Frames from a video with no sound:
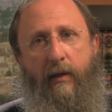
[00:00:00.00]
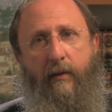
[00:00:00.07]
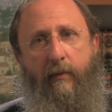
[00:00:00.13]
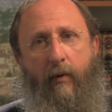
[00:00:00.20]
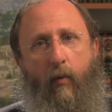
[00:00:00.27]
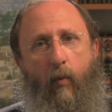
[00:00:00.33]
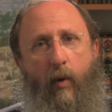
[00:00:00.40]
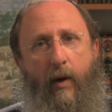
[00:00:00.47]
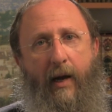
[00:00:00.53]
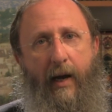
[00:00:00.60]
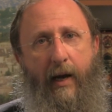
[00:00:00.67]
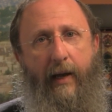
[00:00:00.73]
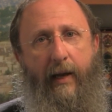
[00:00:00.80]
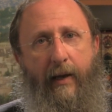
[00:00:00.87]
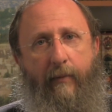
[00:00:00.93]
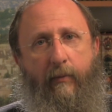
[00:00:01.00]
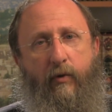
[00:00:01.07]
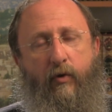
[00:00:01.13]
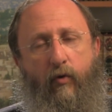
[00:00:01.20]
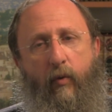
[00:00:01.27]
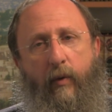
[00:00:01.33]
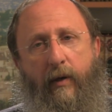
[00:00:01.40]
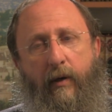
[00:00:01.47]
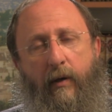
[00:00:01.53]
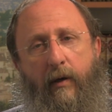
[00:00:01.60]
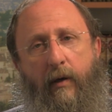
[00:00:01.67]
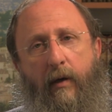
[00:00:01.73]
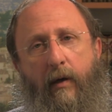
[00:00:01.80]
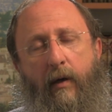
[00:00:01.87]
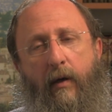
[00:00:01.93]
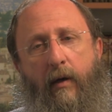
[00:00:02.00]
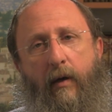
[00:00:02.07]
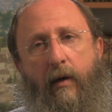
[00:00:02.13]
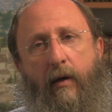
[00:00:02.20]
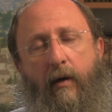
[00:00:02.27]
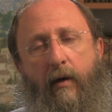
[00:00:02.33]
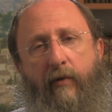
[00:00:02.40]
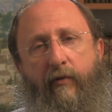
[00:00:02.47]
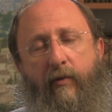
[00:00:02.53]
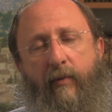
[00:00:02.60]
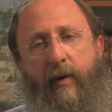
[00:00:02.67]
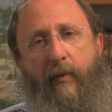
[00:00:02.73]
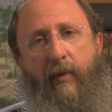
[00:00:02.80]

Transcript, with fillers: It's about what I am doing for my